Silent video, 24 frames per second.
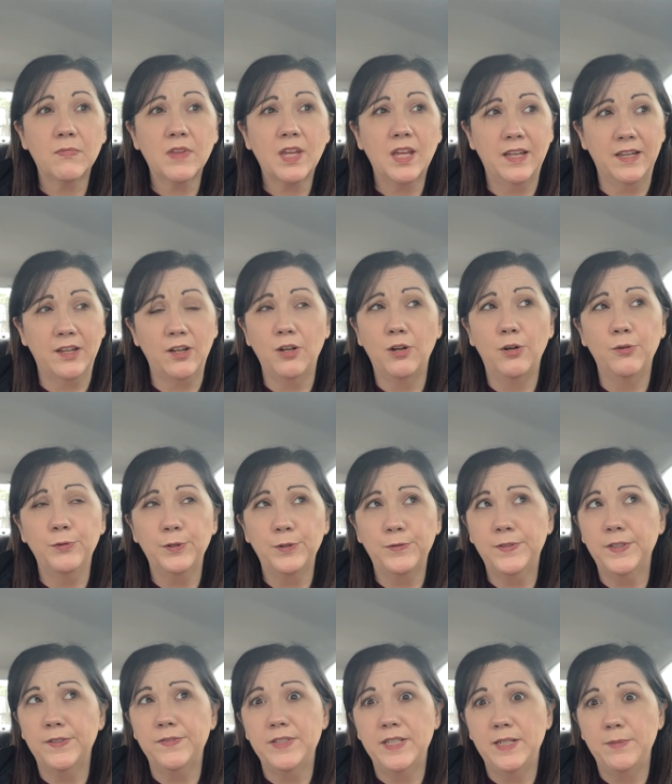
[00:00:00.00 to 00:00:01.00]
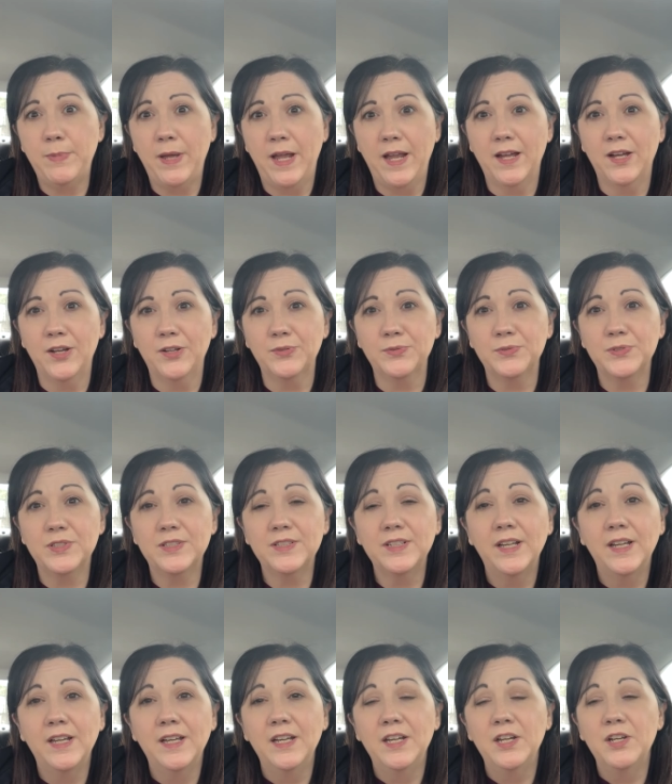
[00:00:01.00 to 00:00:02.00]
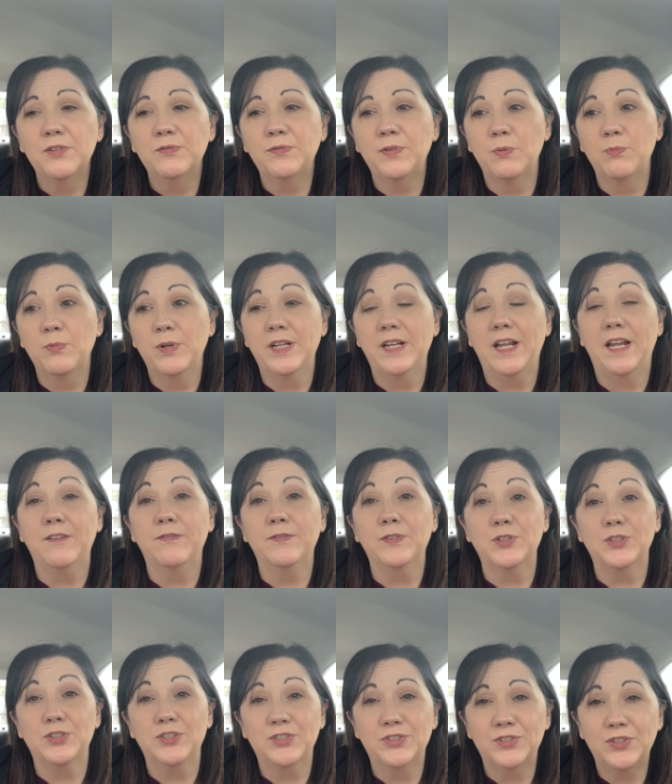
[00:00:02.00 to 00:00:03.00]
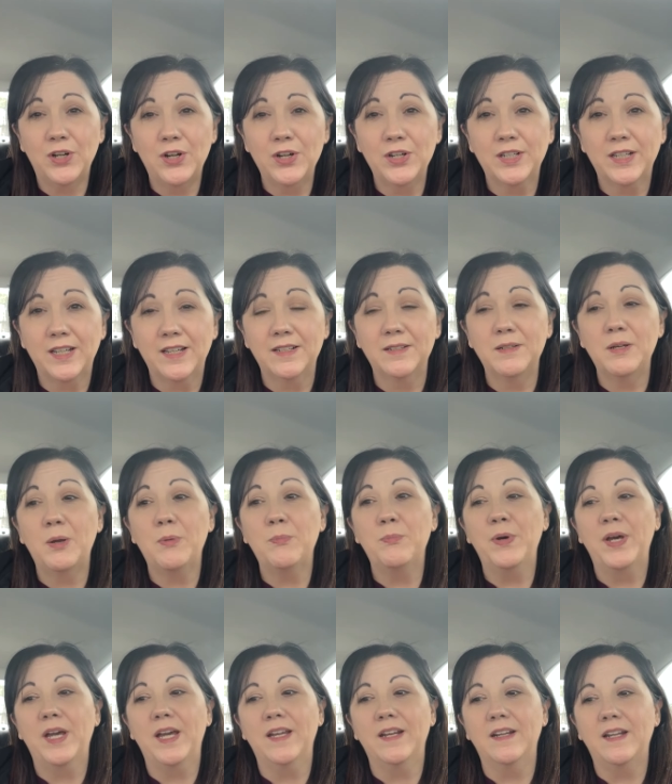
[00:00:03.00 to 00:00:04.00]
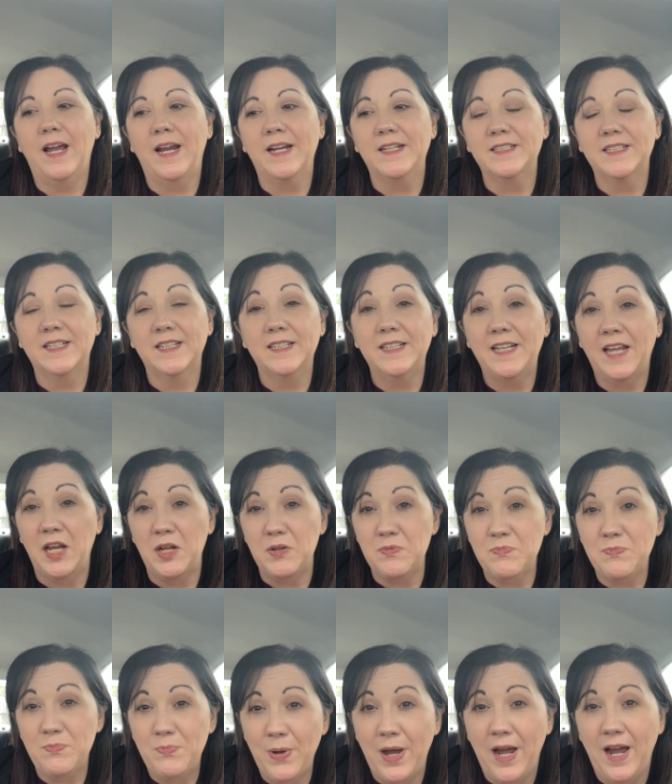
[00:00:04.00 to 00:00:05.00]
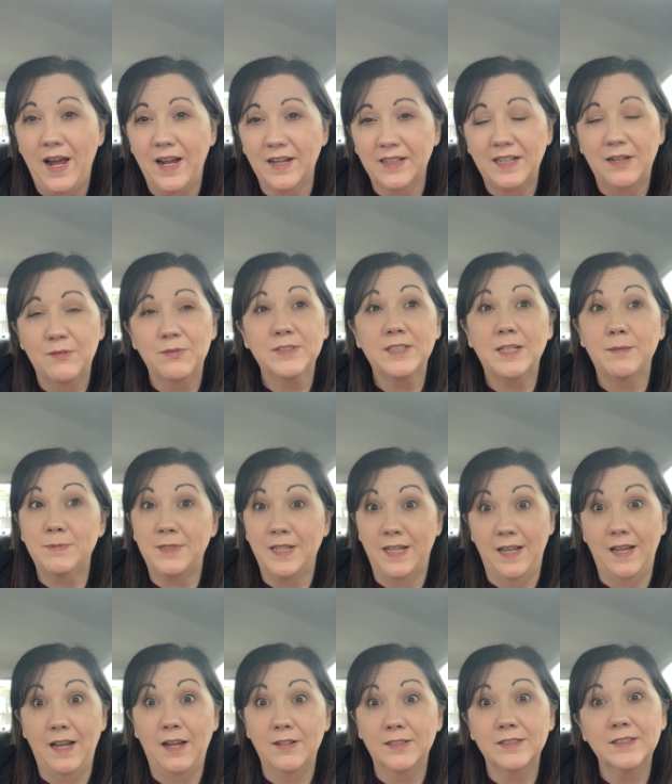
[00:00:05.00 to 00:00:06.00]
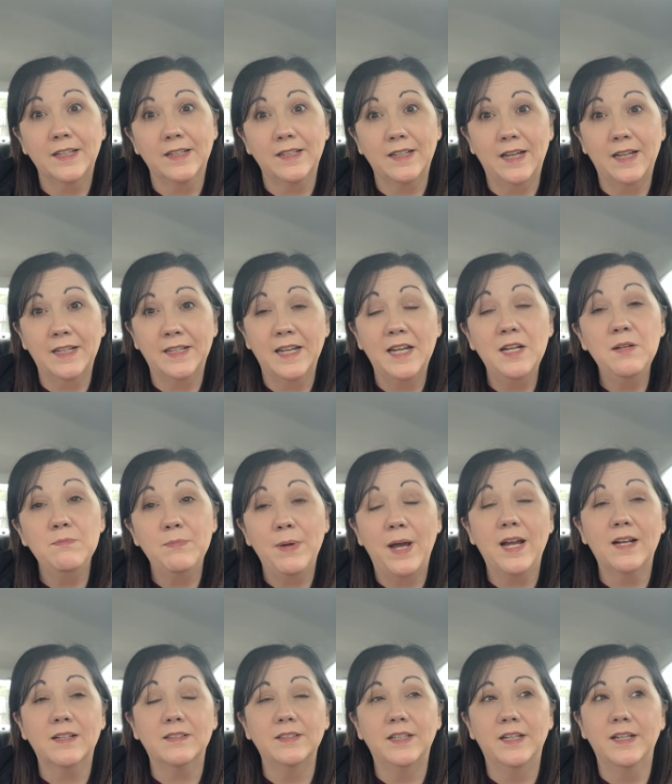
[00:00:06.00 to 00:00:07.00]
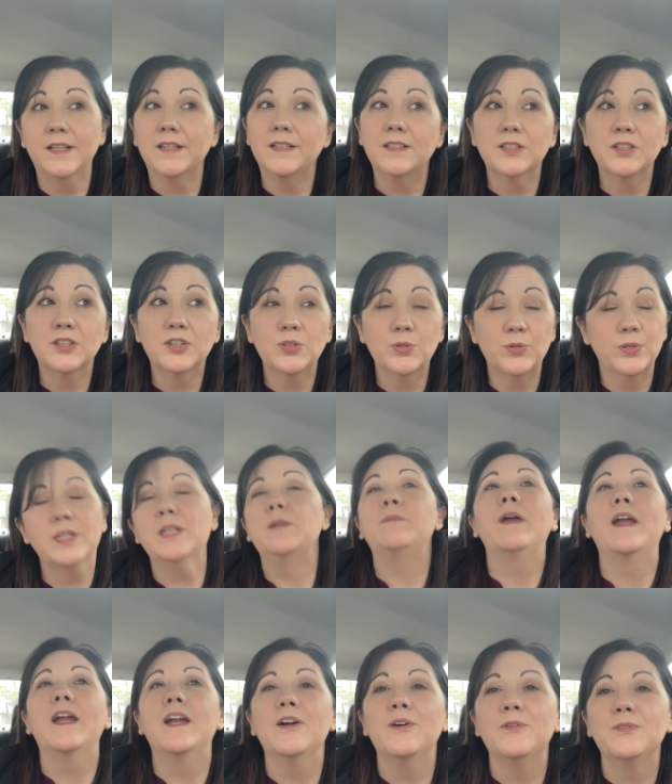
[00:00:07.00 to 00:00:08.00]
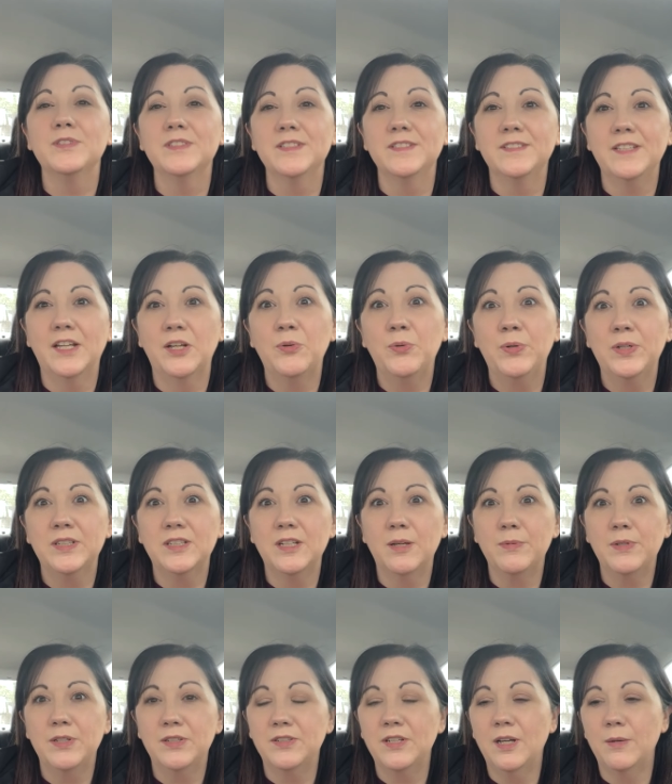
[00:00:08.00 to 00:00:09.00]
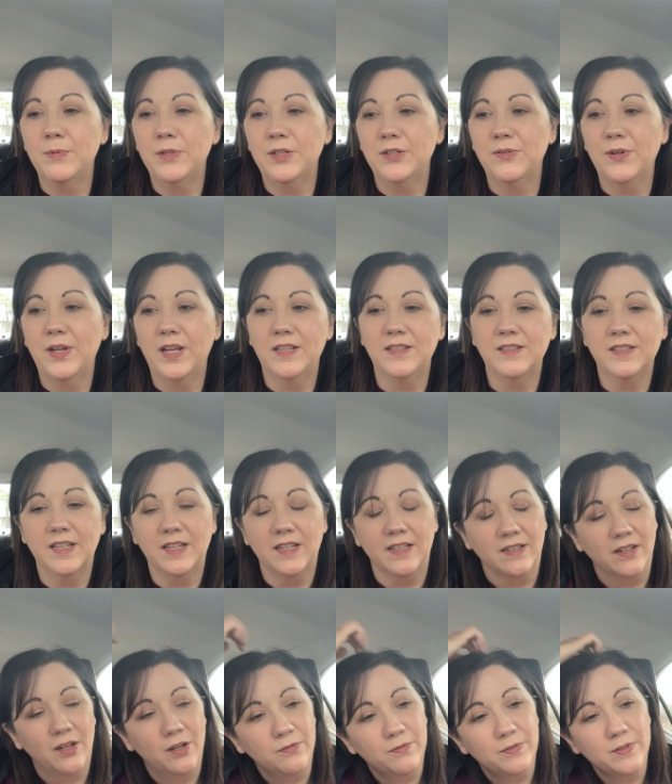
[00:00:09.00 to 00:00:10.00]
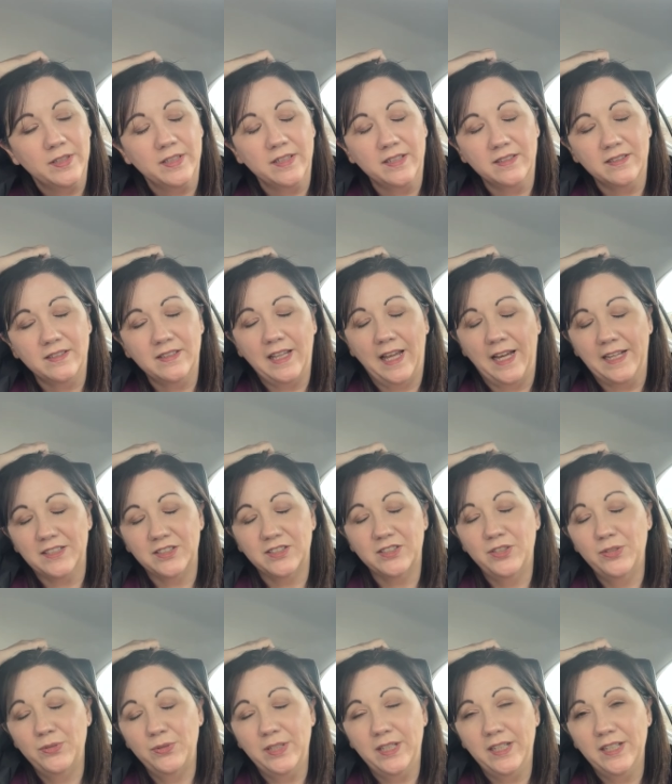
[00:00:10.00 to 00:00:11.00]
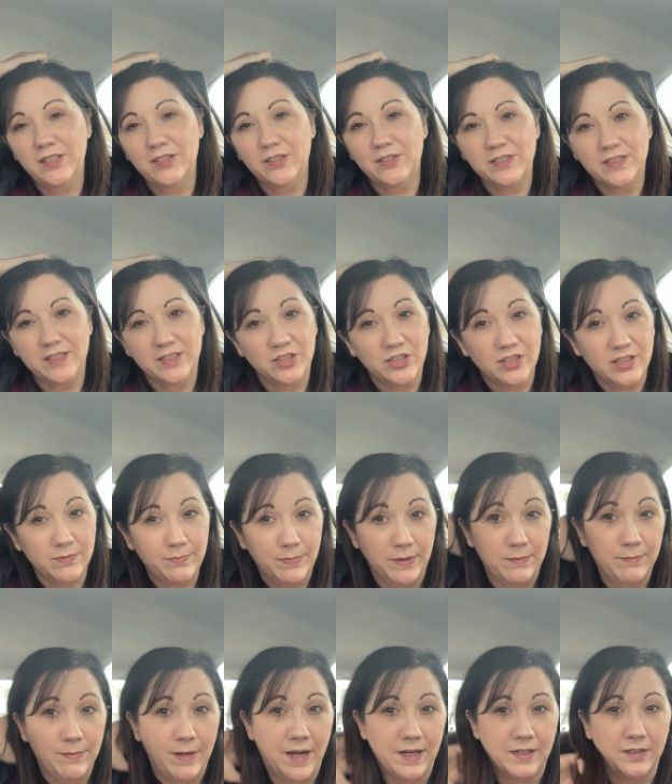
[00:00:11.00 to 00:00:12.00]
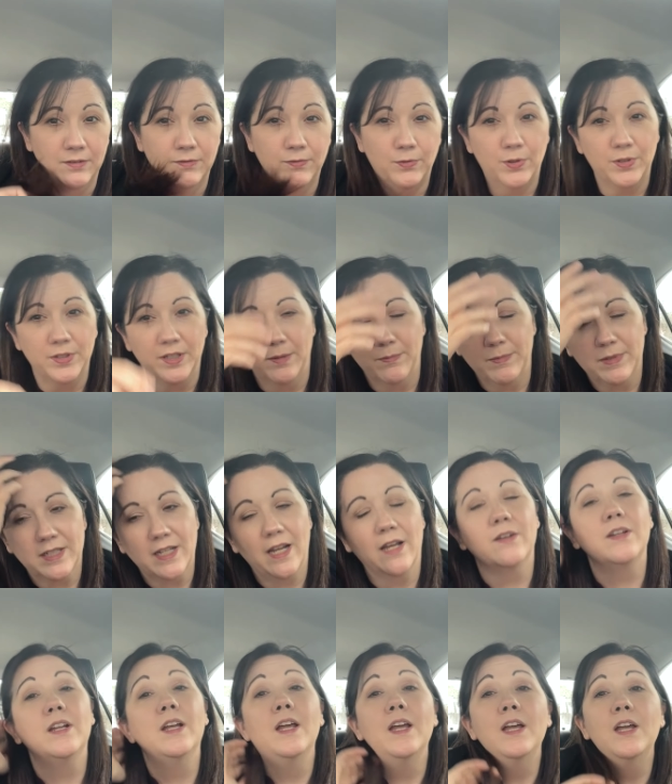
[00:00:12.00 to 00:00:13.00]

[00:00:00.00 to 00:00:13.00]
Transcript: like over fifty pounds from when I first started, but I did gain back. I was up to, I was like, I gained back like thirty pounds since I quit W W, and then over the last two years, it's just been back and forth, up and down.